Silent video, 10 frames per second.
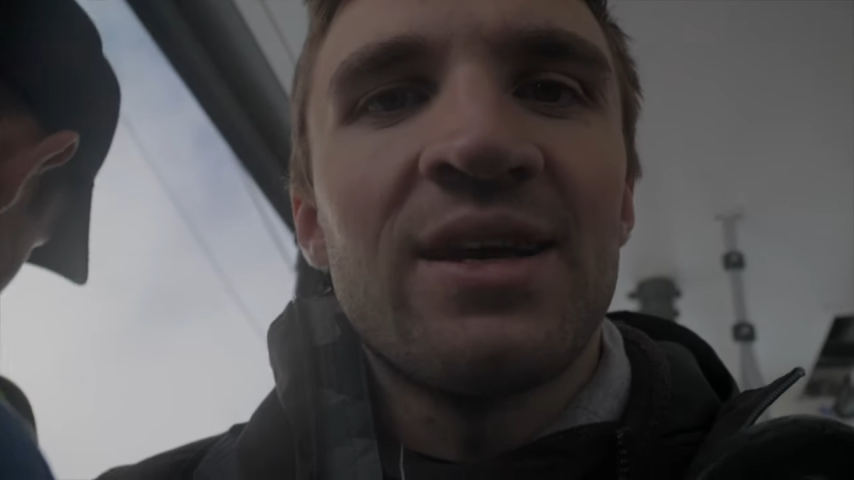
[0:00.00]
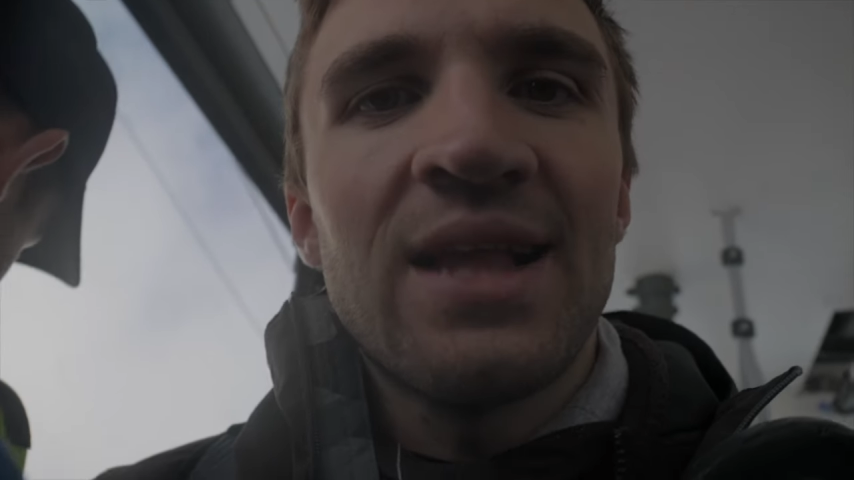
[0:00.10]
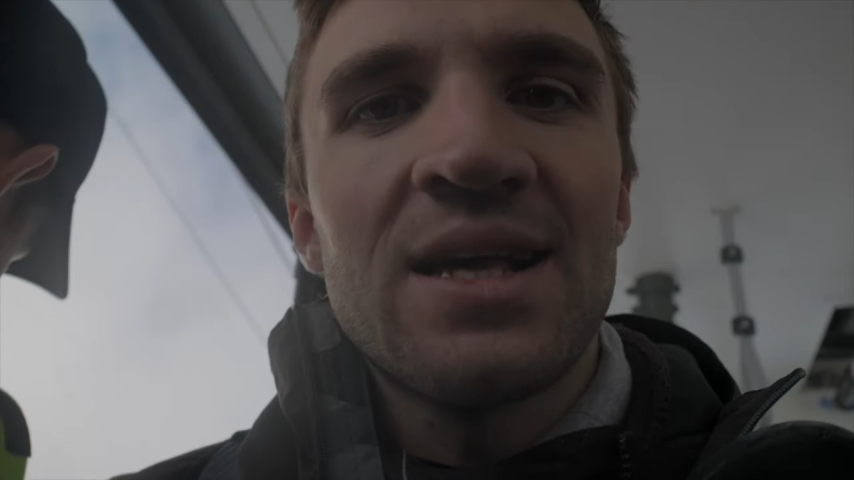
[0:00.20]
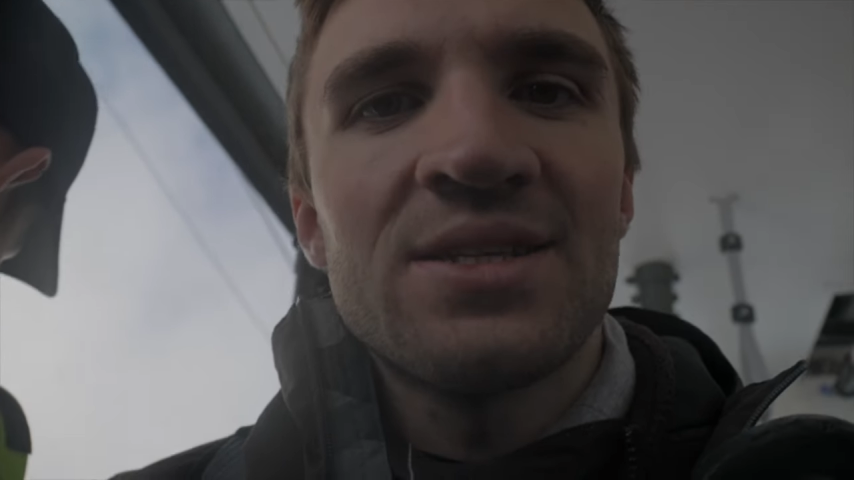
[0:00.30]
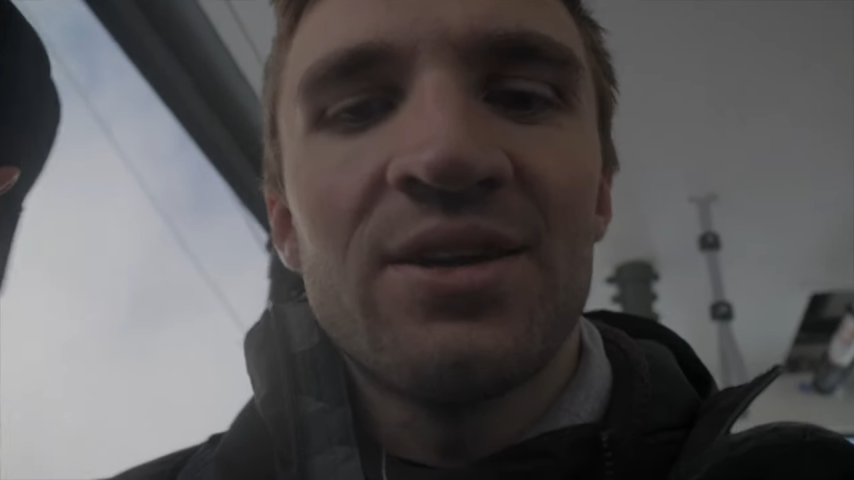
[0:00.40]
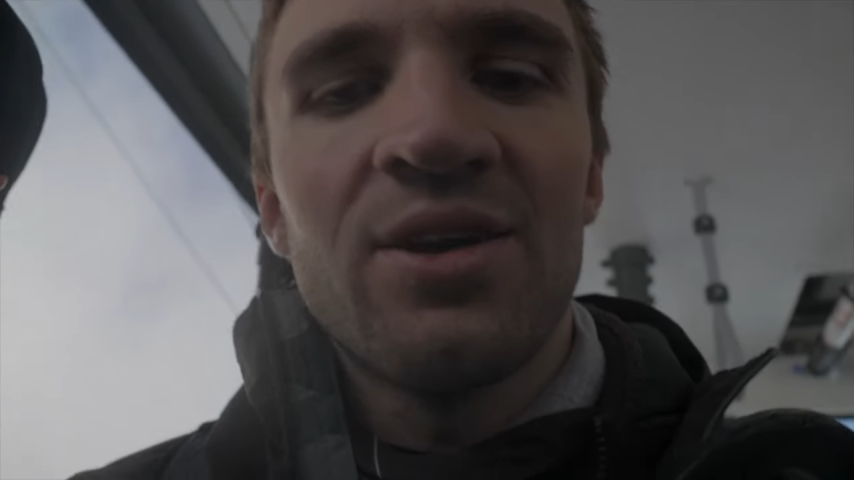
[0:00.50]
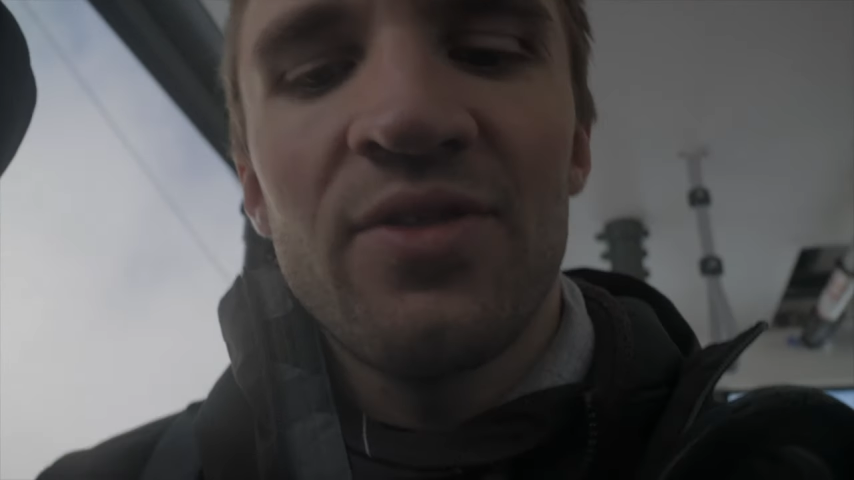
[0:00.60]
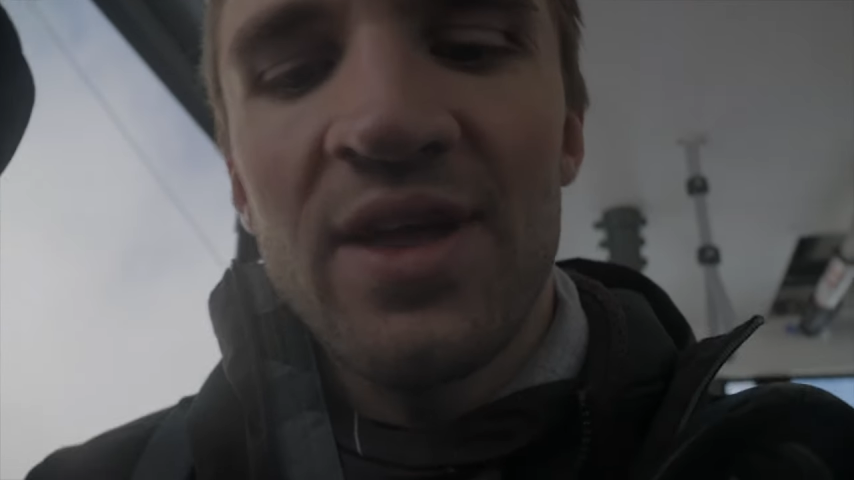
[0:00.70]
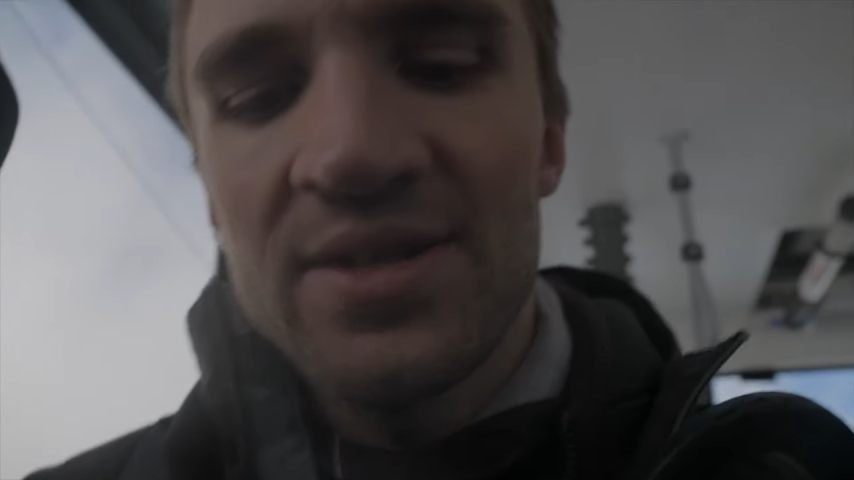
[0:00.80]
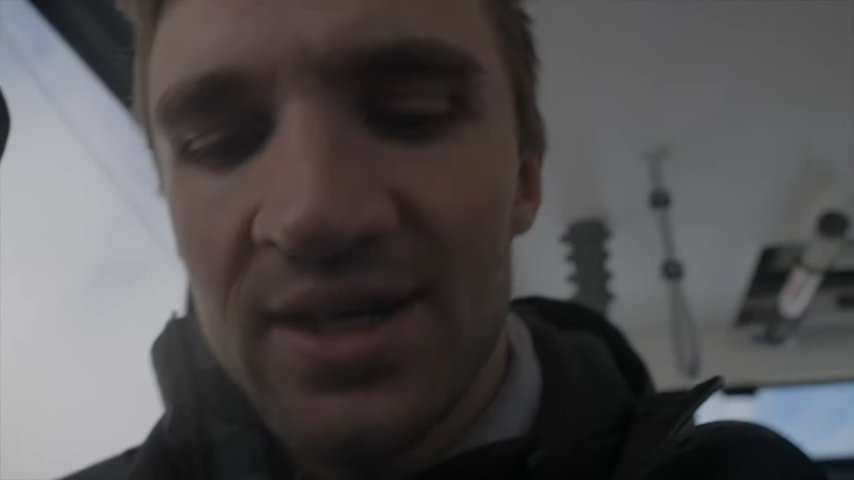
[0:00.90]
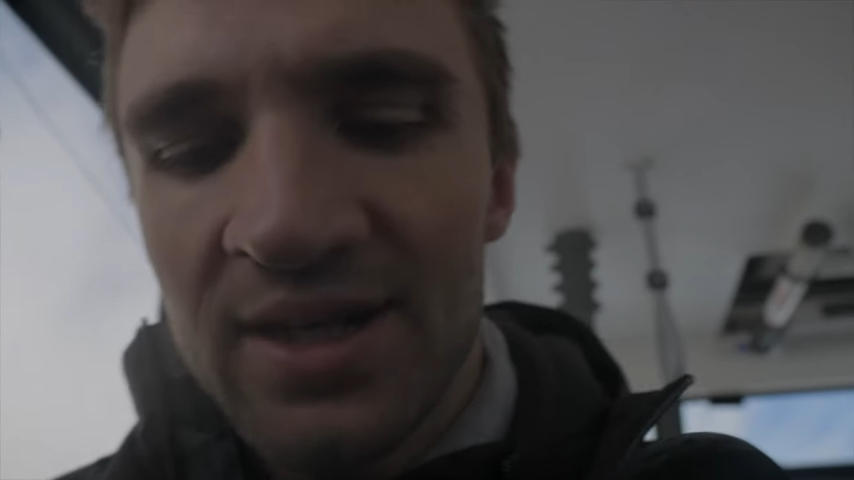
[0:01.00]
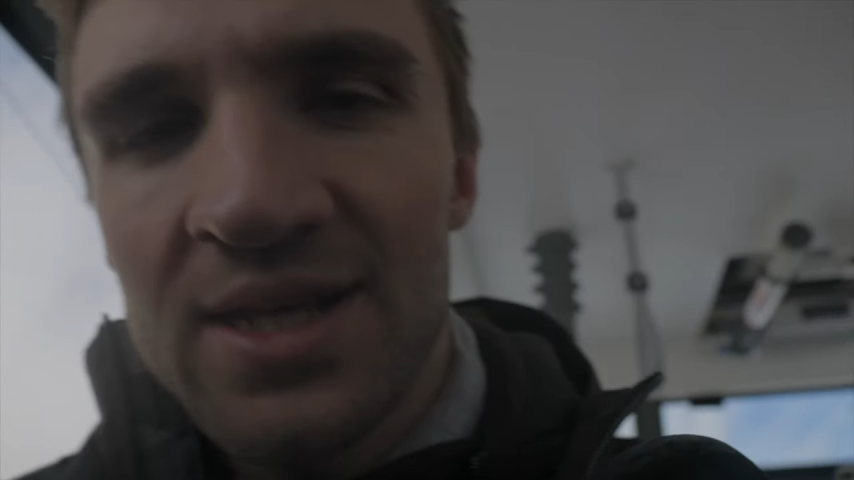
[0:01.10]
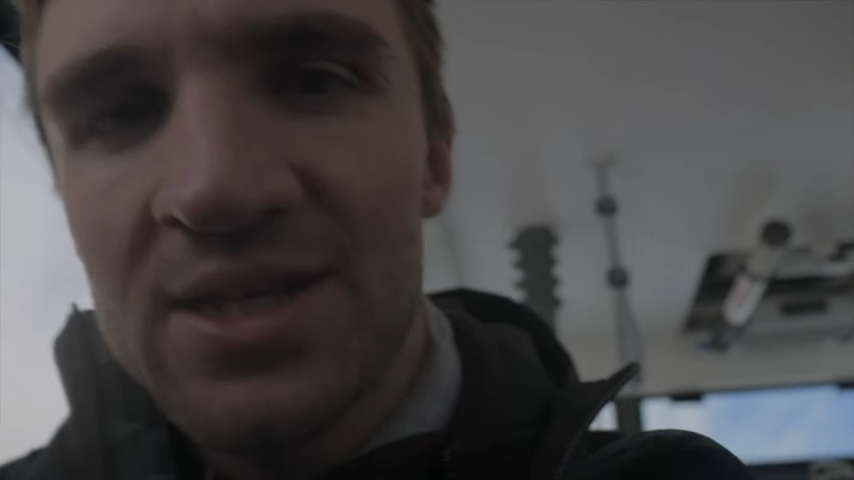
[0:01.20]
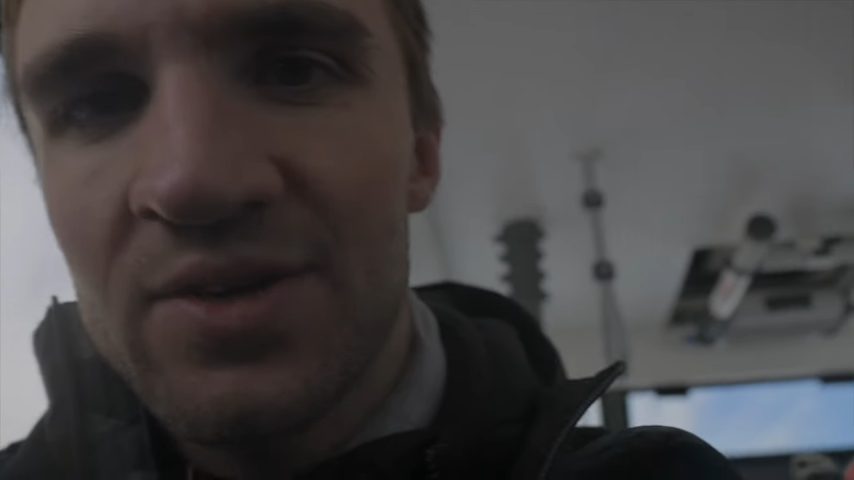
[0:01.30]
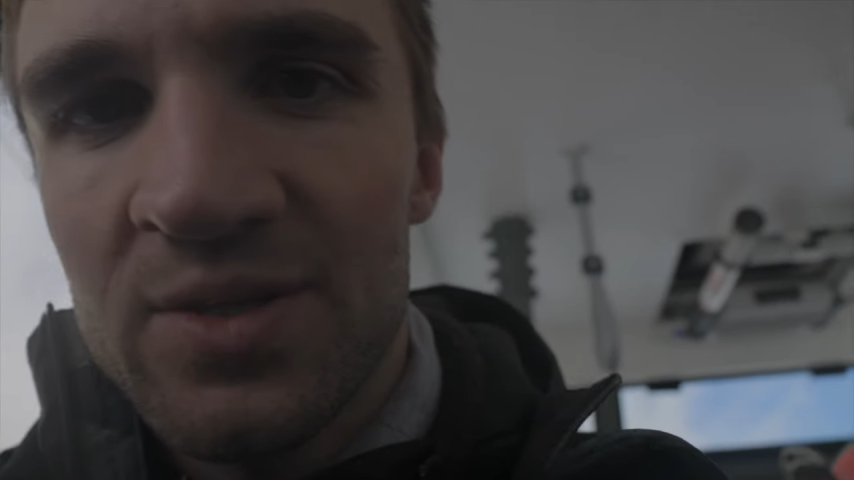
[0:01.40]
The glacier, authentic
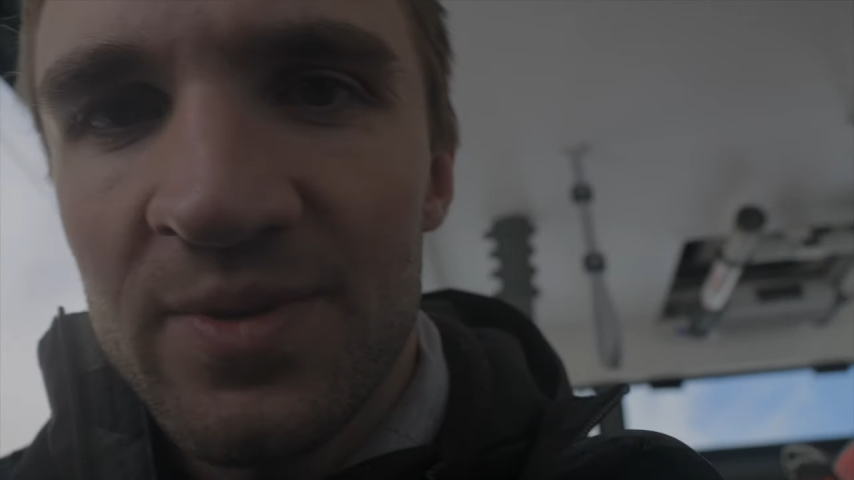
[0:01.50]
glacier